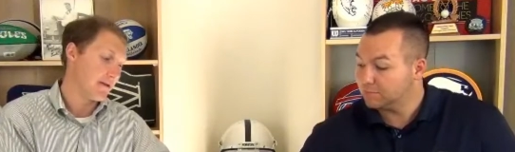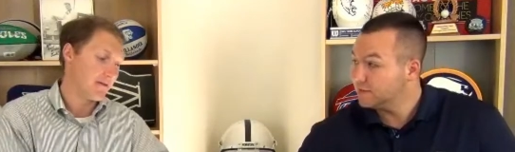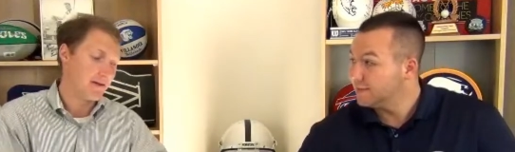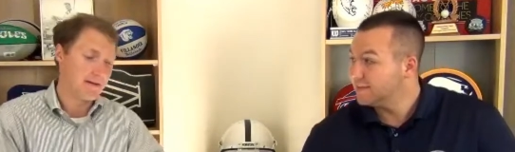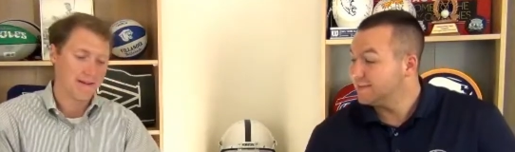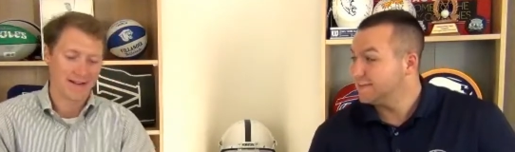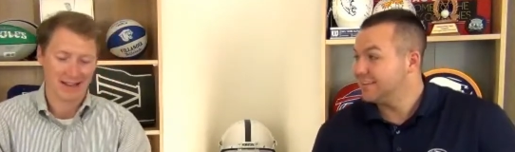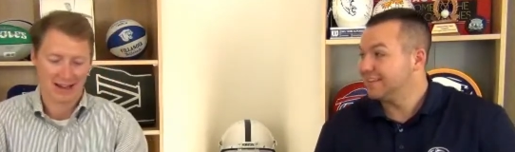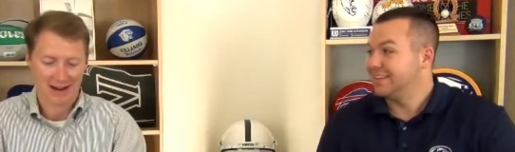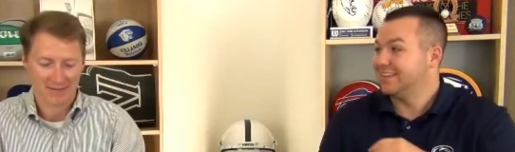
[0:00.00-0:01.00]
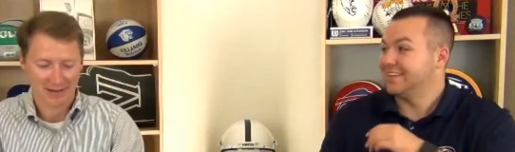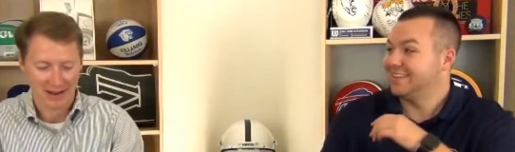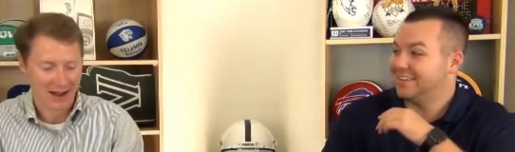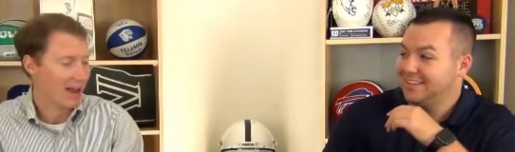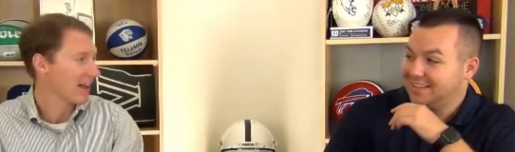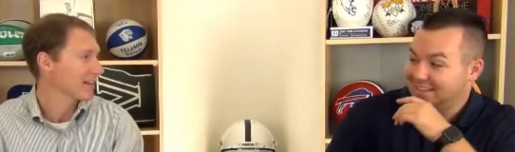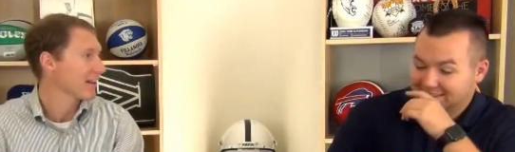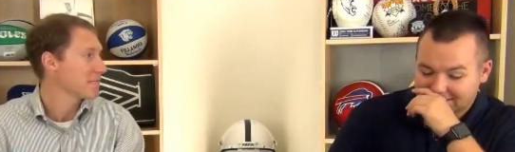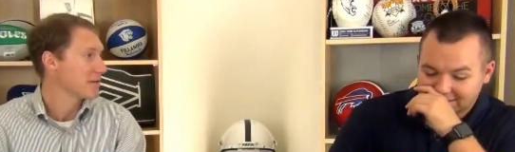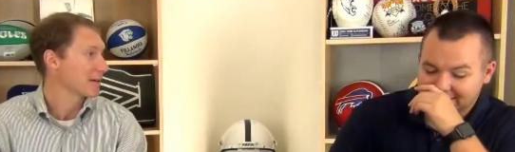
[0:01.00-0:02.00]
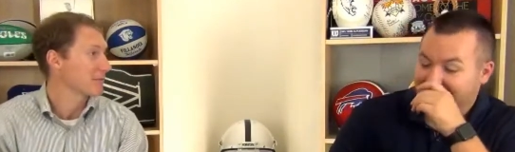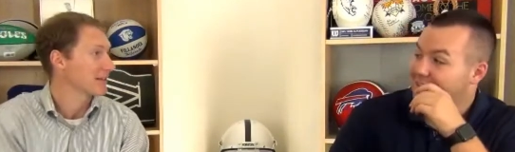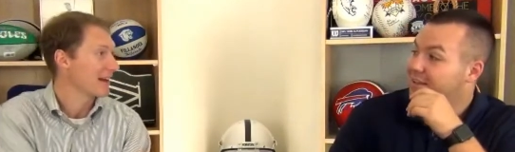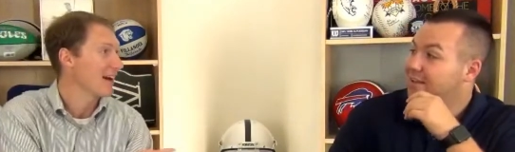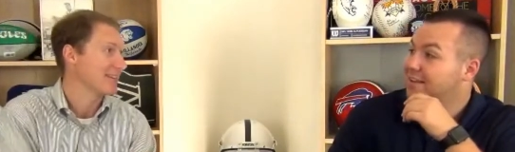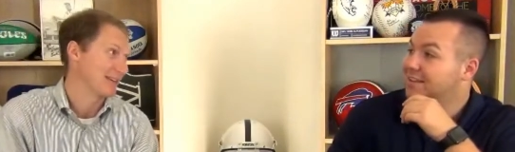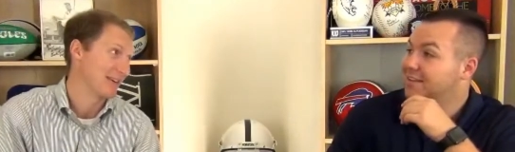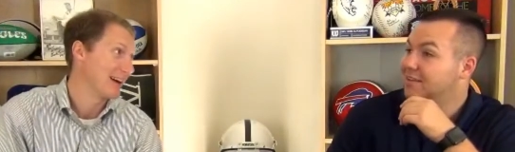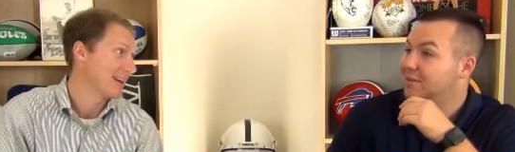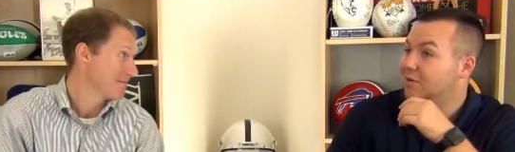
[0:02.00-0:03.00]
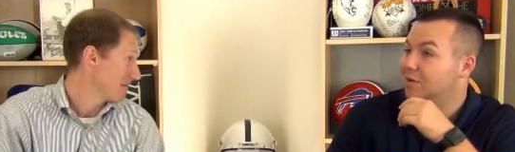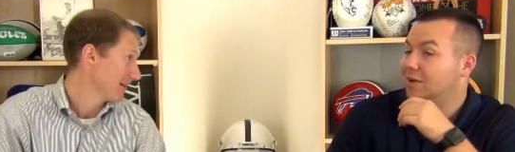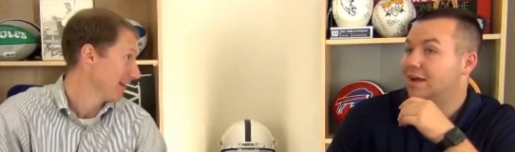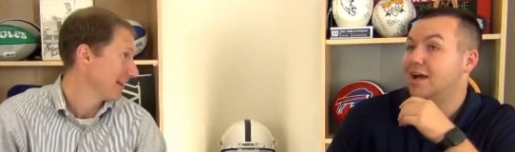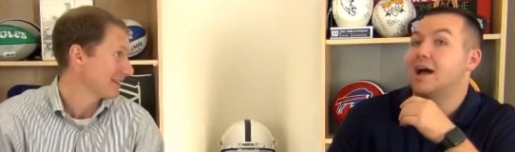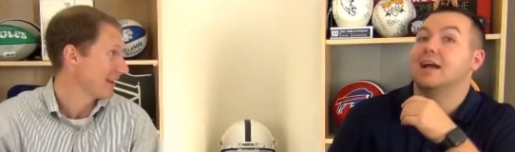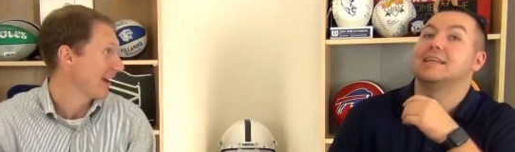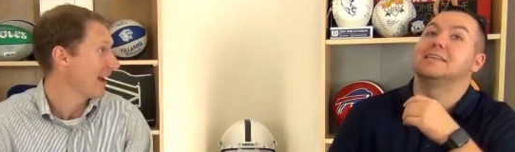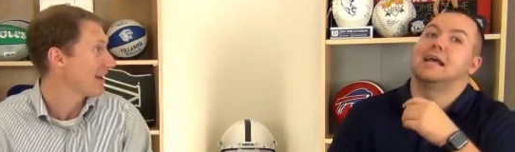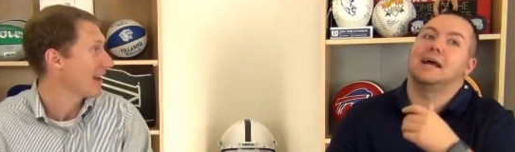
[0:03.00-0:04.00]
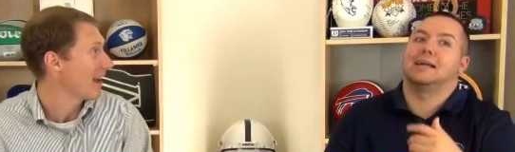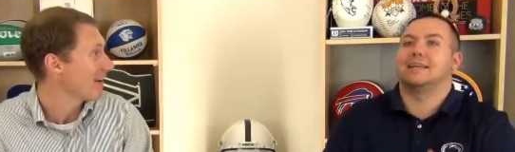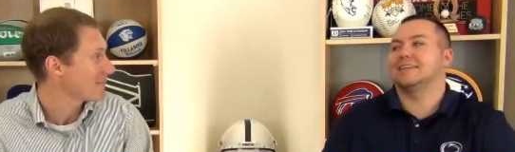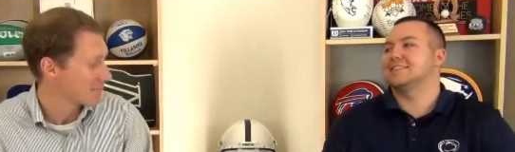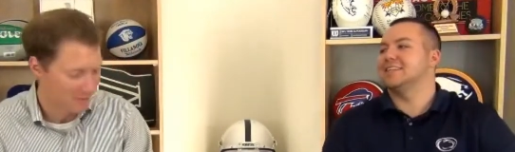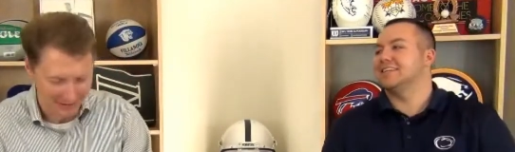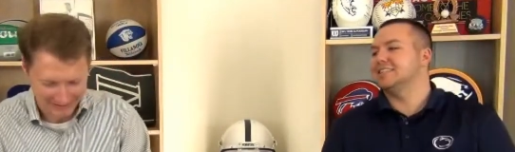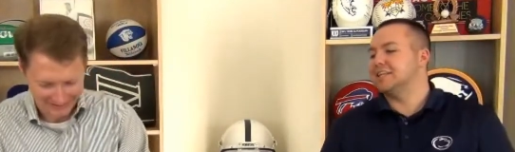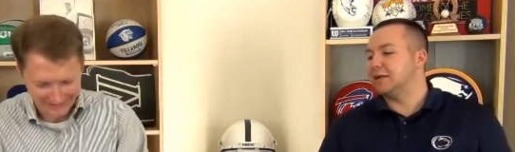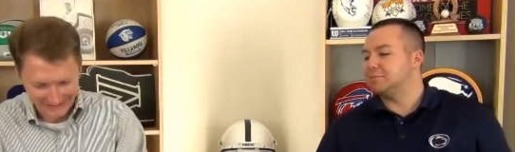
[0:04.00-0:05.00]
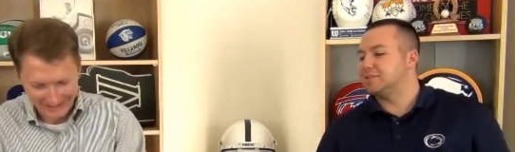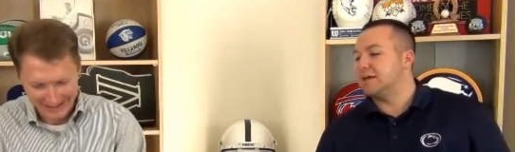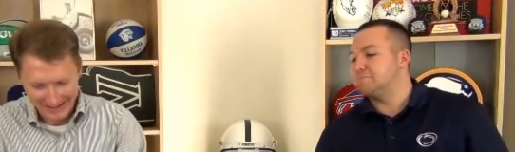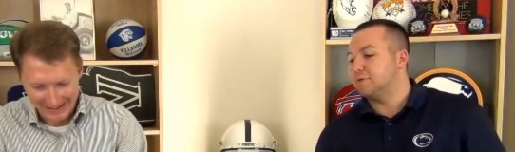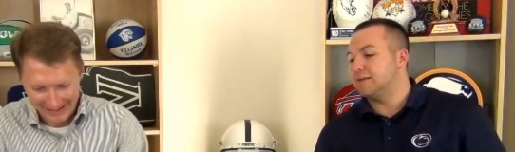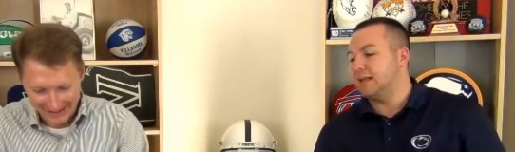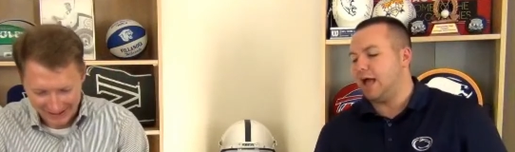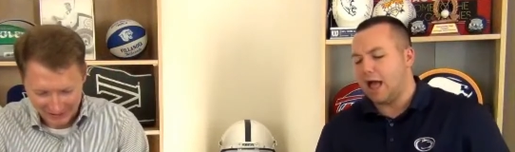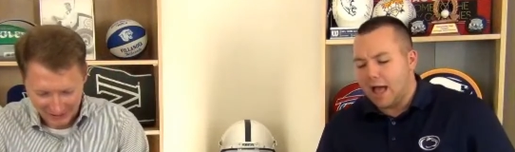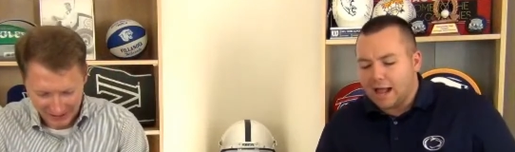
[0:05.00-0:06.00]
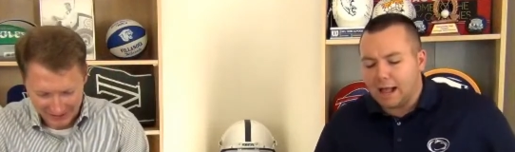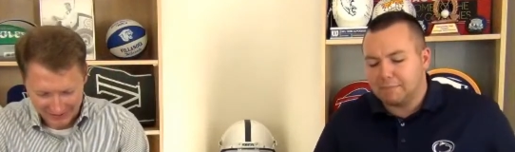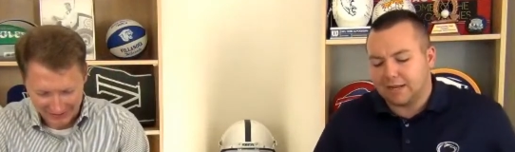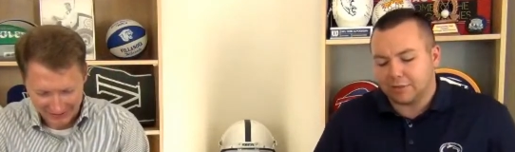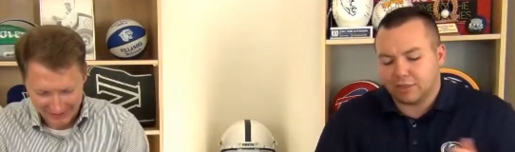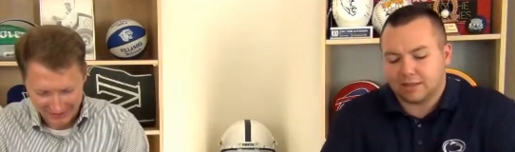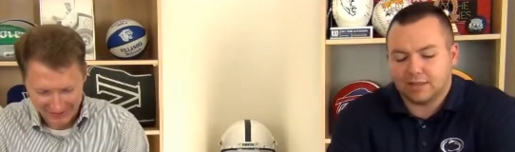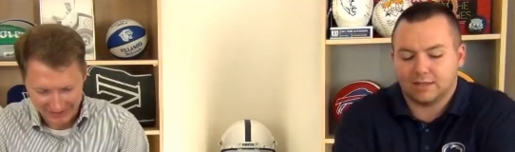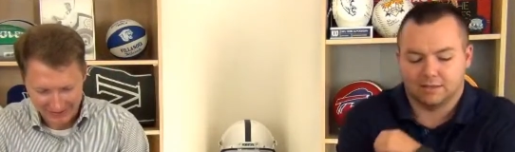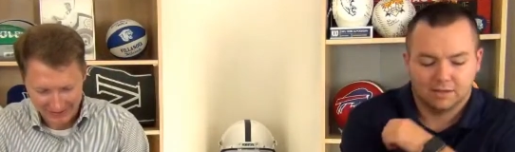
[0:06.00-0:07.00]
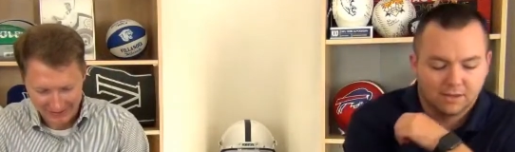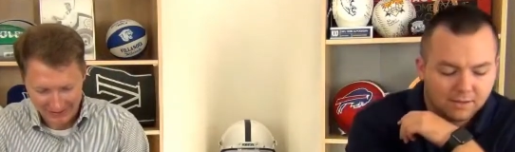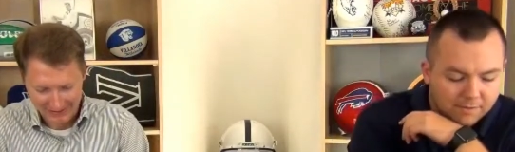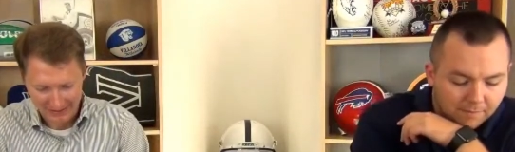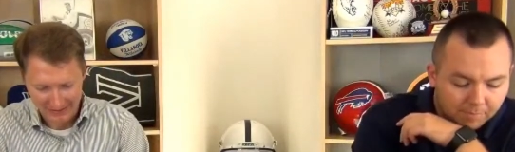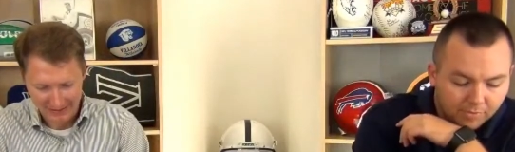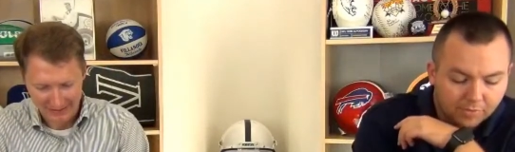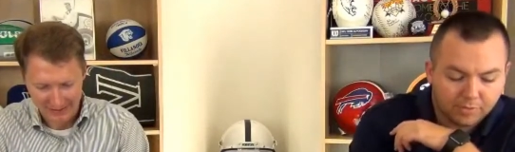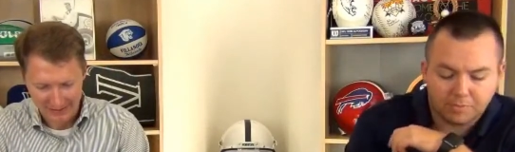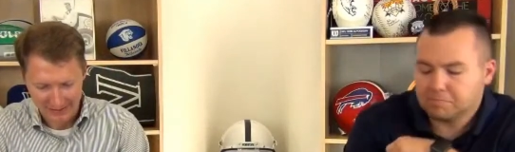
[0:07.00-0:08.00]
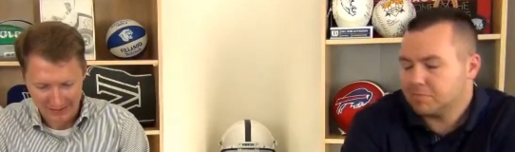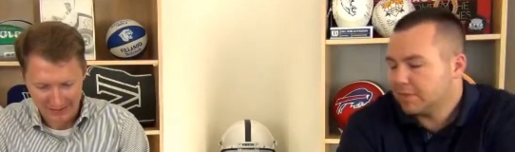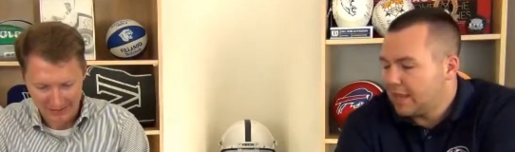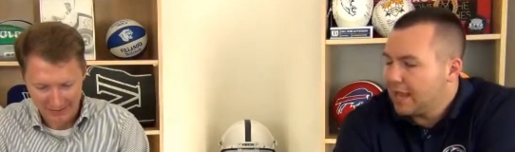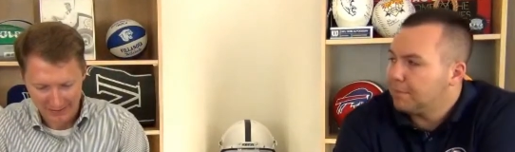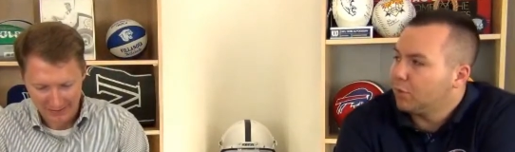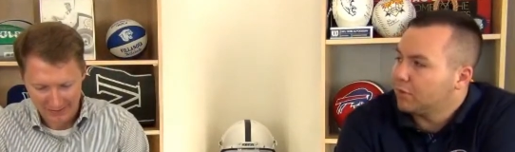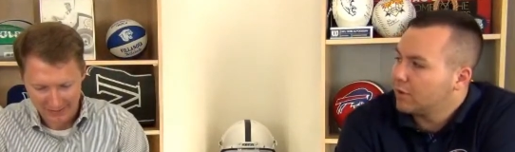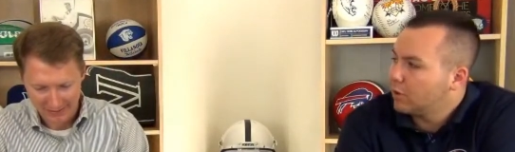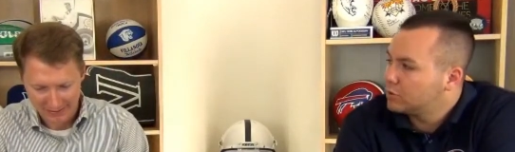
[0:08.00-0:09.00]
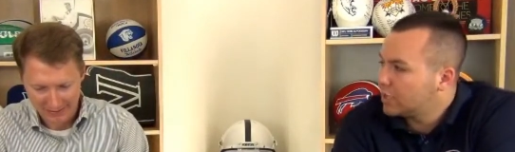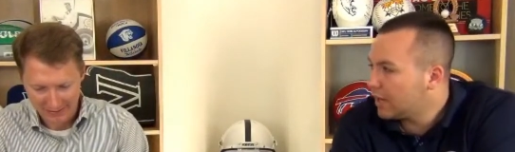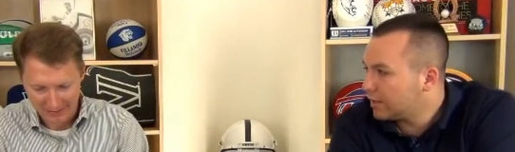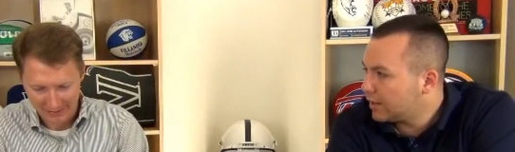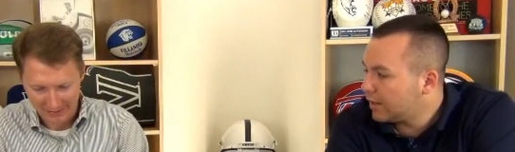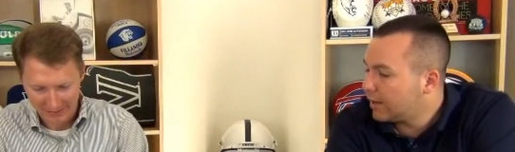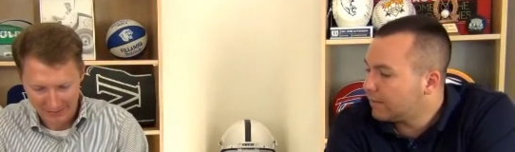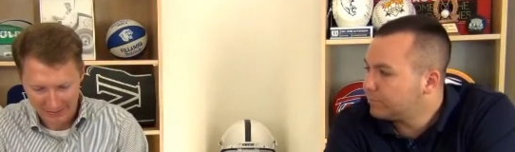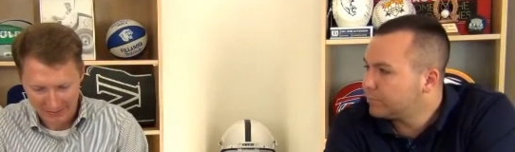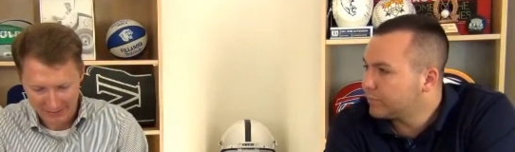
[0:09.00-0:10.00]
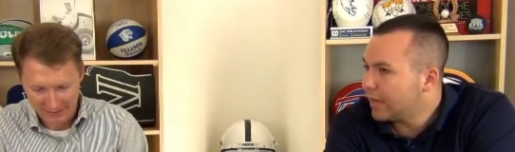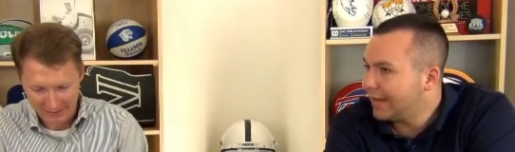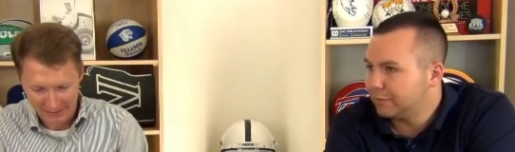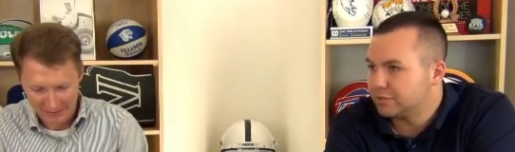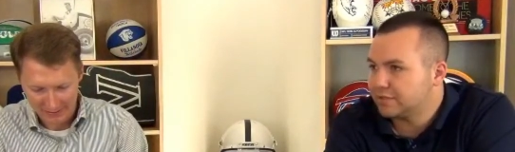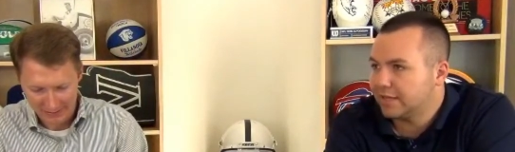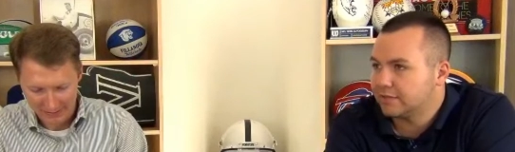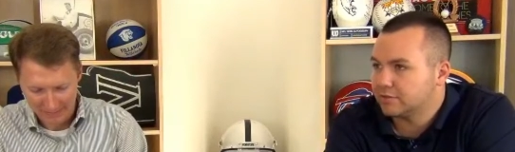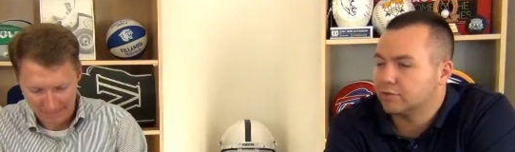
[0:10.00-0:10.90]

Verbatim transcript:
Speaker 1: You, you, need me to take an upset? I guess I picked Wisconsin, right? Apparently, that's I, eight yeah. I guess it is an upset,
Speaker 2: but that's crazy. I, I, mean, I think that Campbell, the coach out at uh, Iowa State, is a